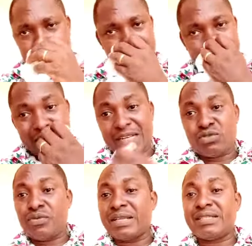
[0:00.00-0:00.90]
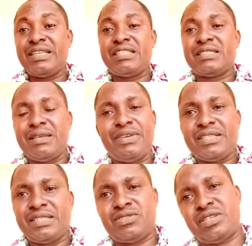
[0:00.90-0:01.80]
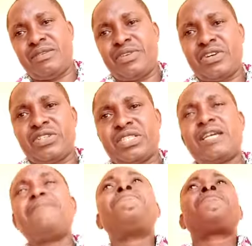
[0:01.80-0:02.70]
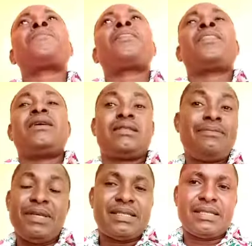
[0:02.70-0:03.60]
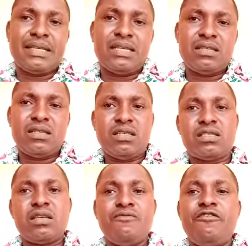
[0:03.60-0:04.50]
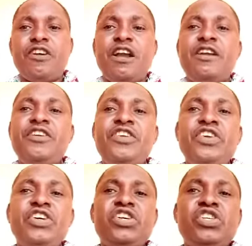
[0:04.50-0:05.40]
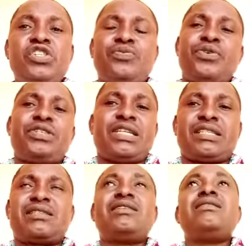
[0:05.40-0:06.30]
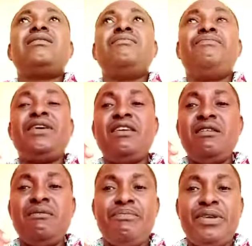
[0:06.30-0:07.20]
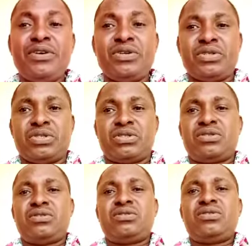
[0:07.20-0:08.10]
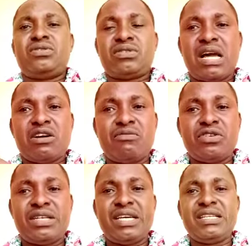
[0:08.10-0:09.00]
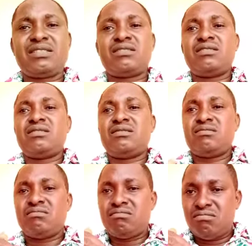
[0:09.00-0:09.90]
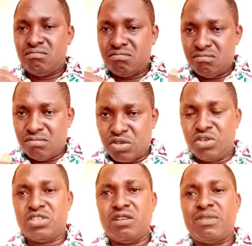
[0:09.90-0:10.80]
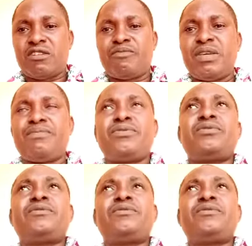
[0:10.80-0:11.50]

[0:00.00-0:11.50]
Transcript: And that is what we are seeing in TBC today because uh, TBC is a very huge project being built to accommodate good number of people,